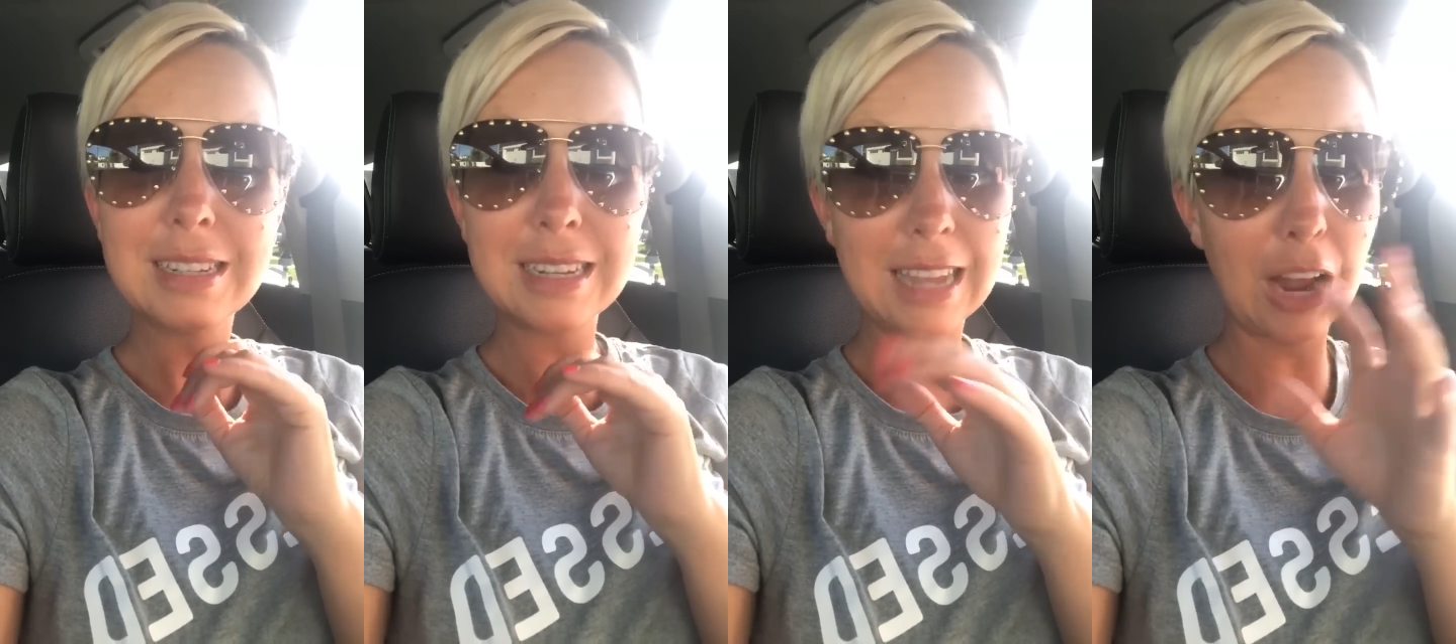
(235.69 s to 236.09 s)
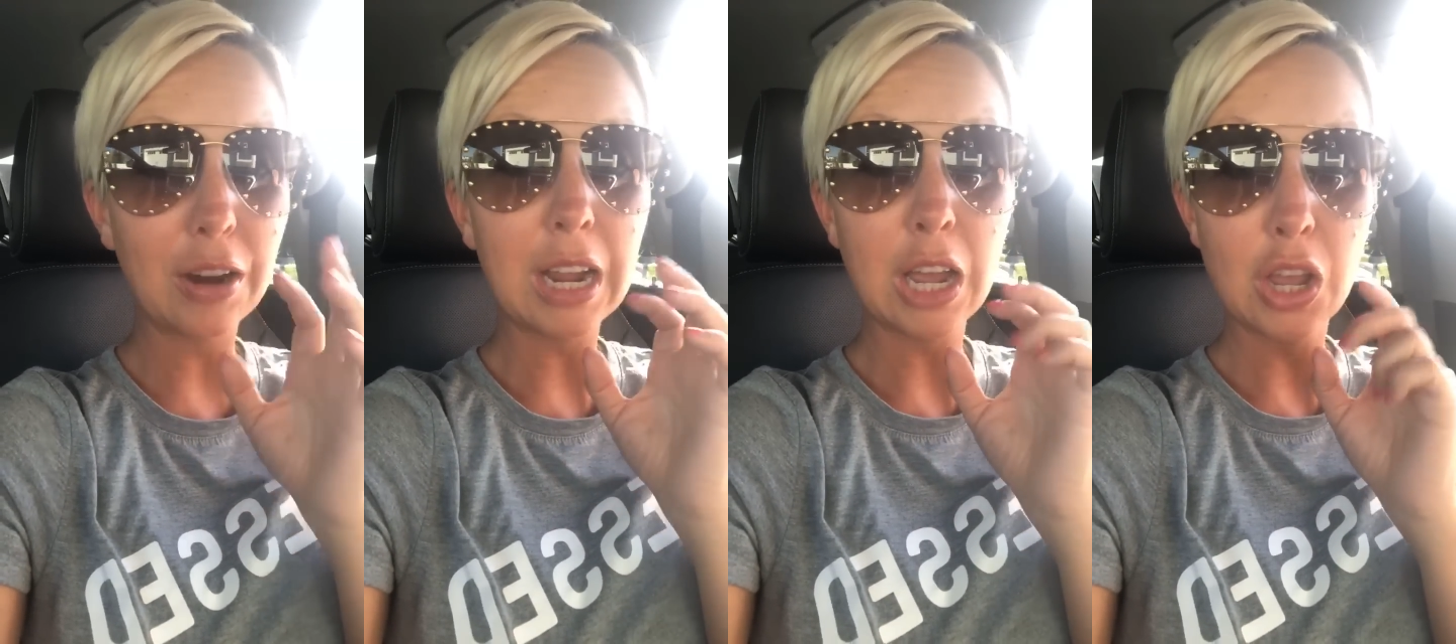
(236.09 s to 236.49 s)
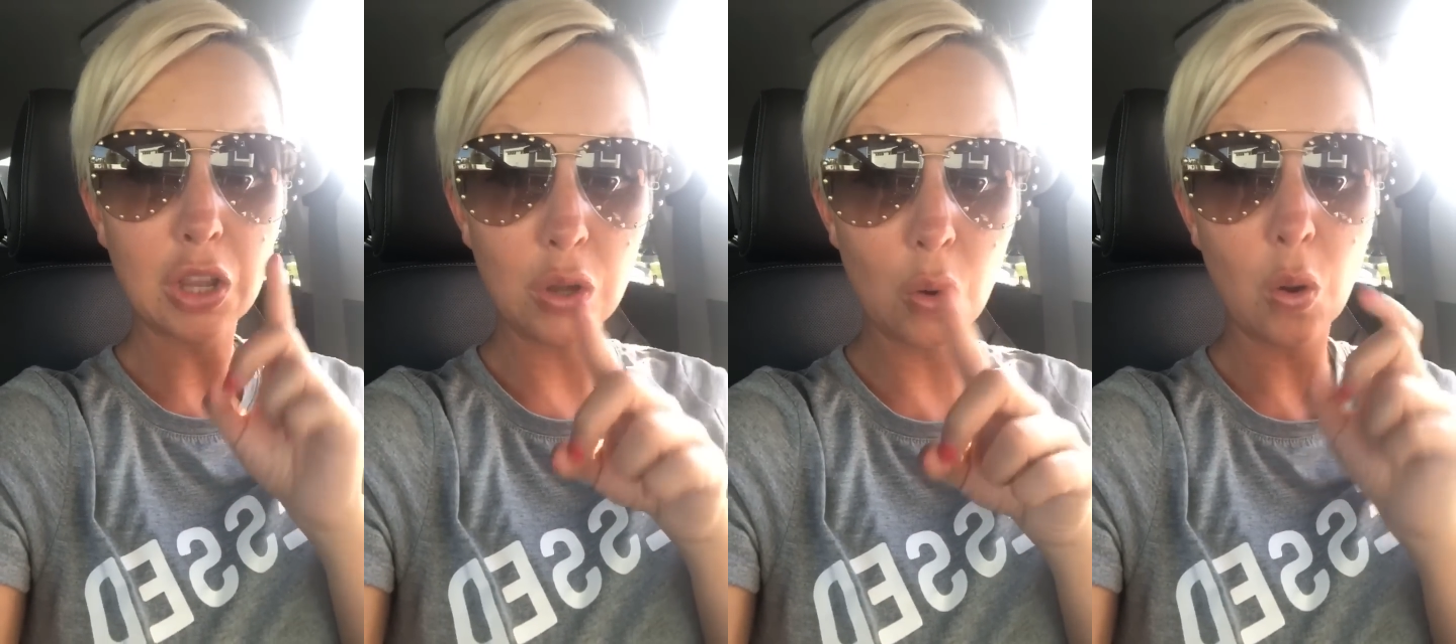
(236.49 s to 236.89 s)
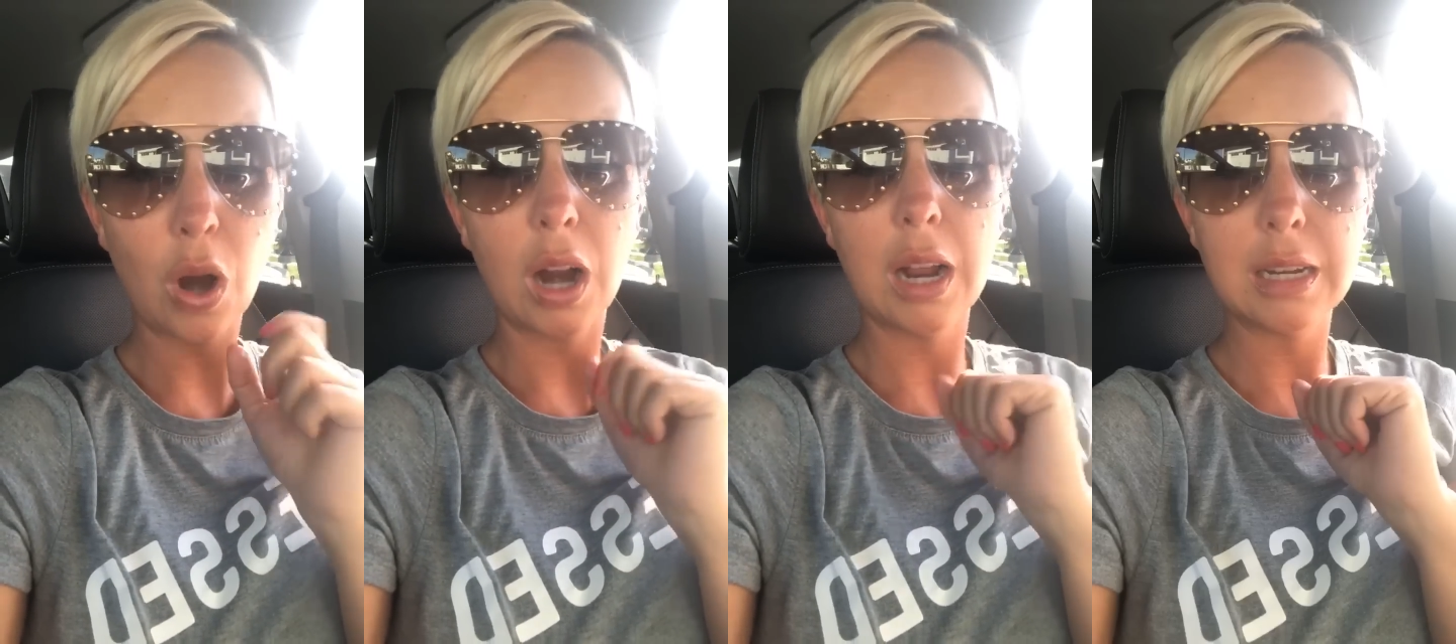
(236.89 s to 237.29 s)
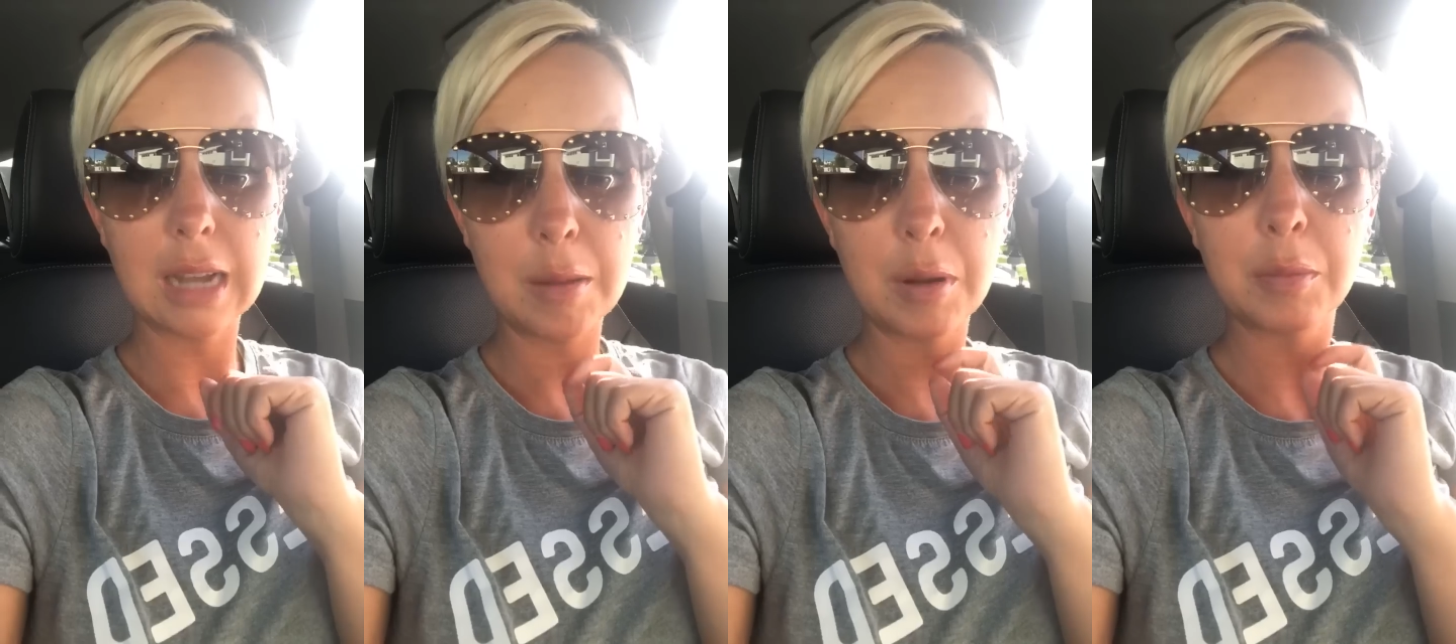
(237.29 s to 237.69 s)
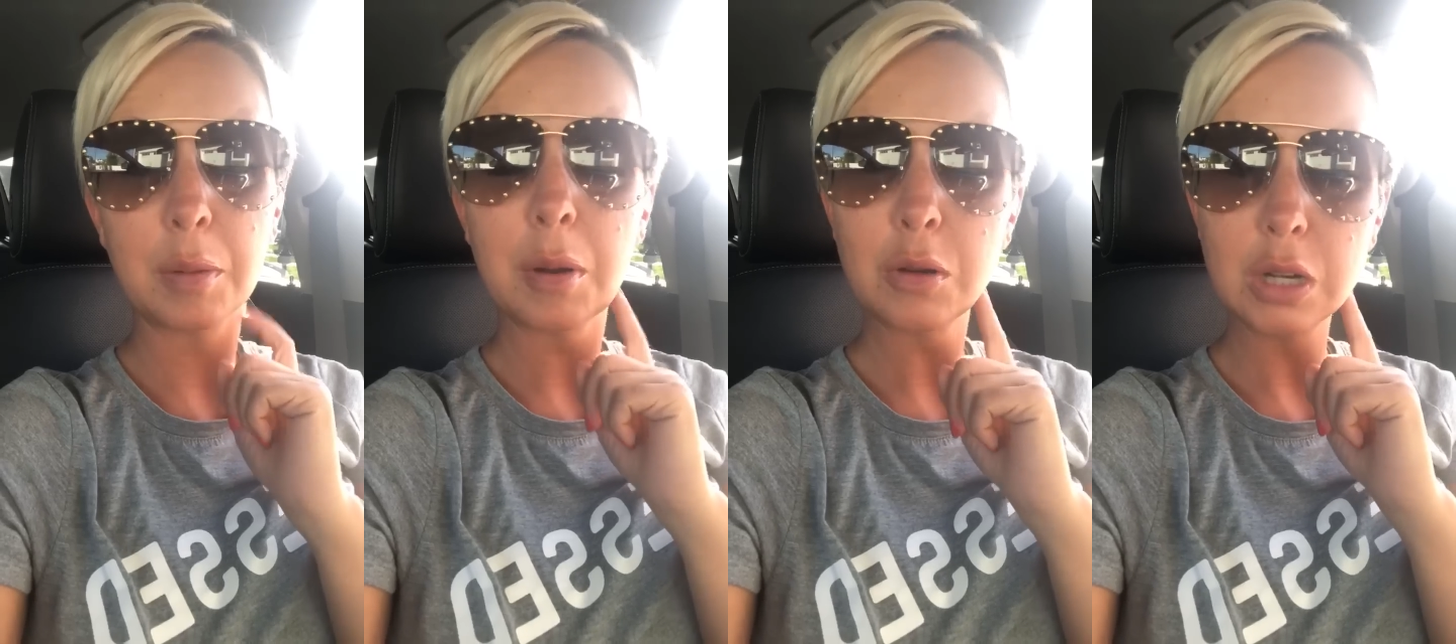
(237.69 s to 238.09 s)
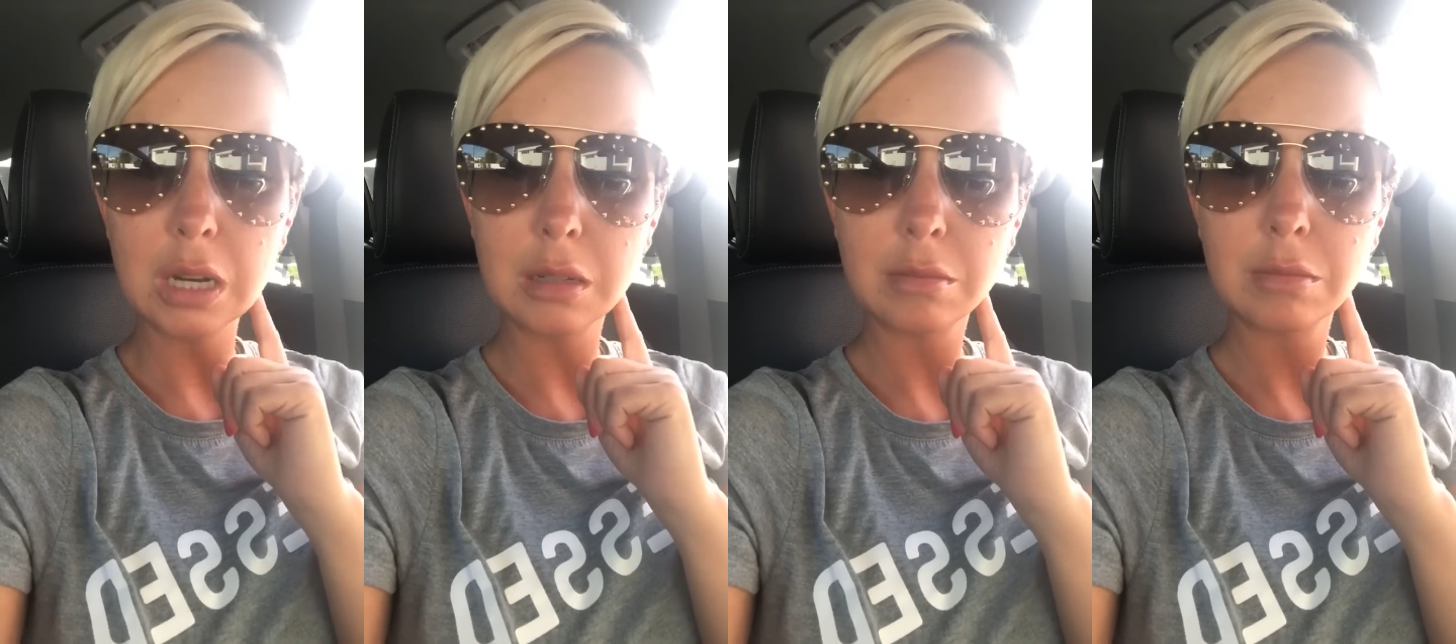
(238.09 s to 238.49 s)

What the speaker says: to carry your diamond promotion.